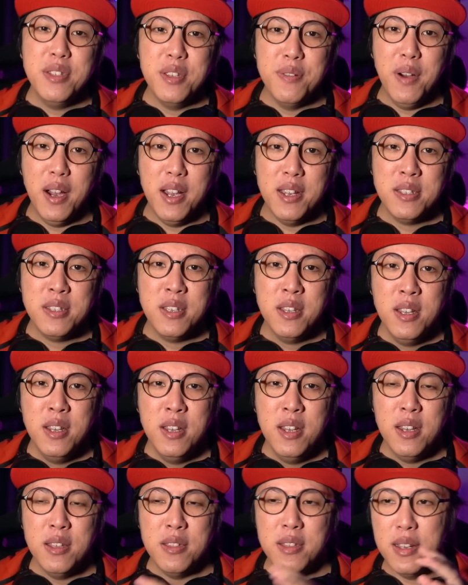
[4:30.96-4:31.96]
device
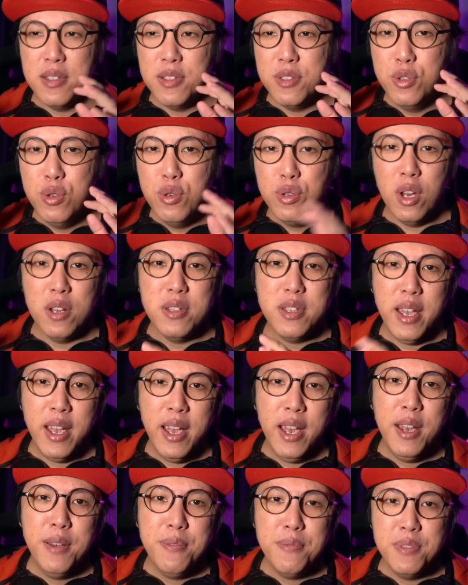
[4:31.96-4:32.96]
that do not
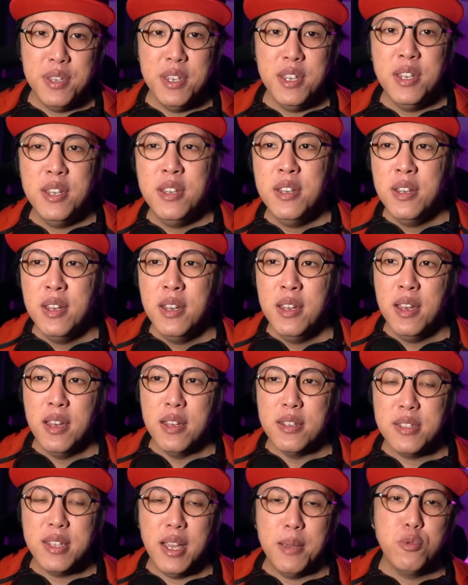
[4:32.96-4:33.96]
have the
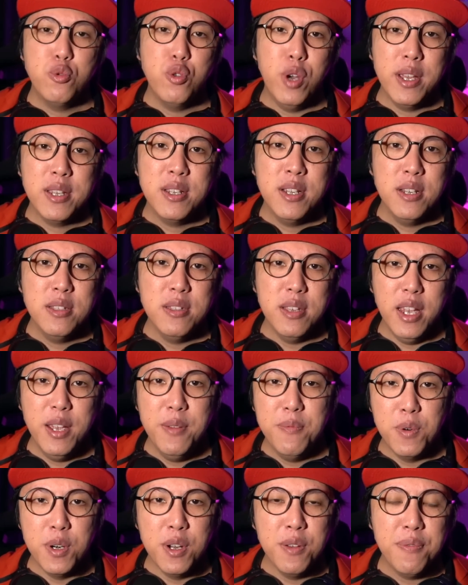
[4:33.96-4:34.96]
Snapdragon
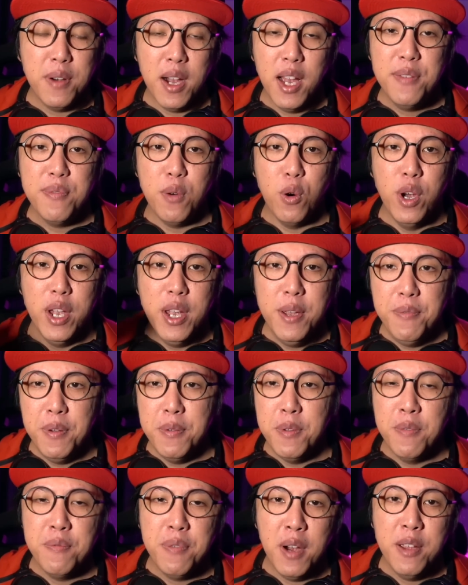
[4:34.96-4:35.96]
845 or
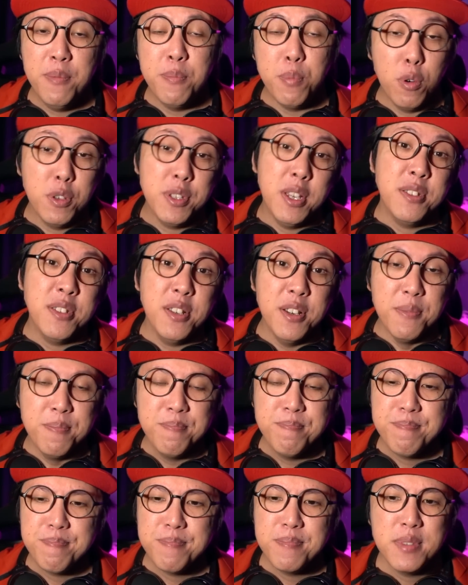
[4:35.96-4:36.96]
855 processor.
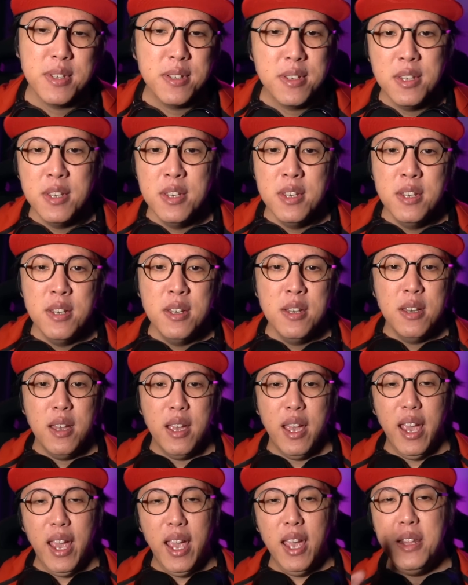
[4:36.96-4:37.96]

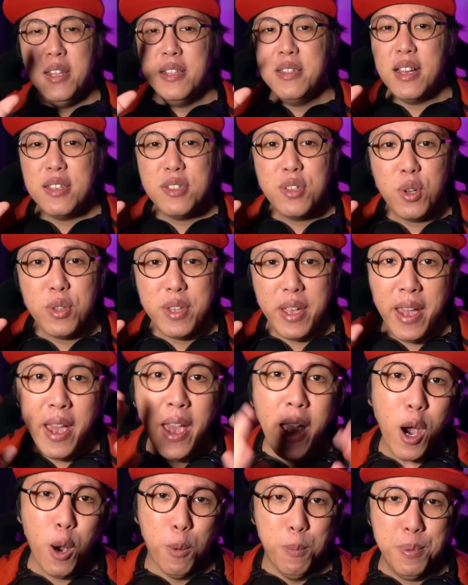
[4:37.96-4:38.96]
And it does not
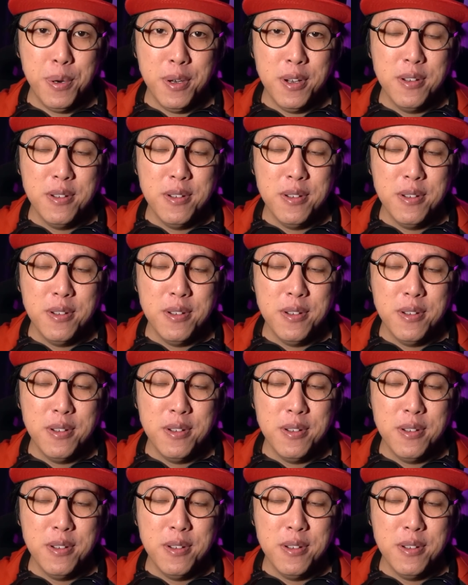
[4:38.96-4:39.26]
help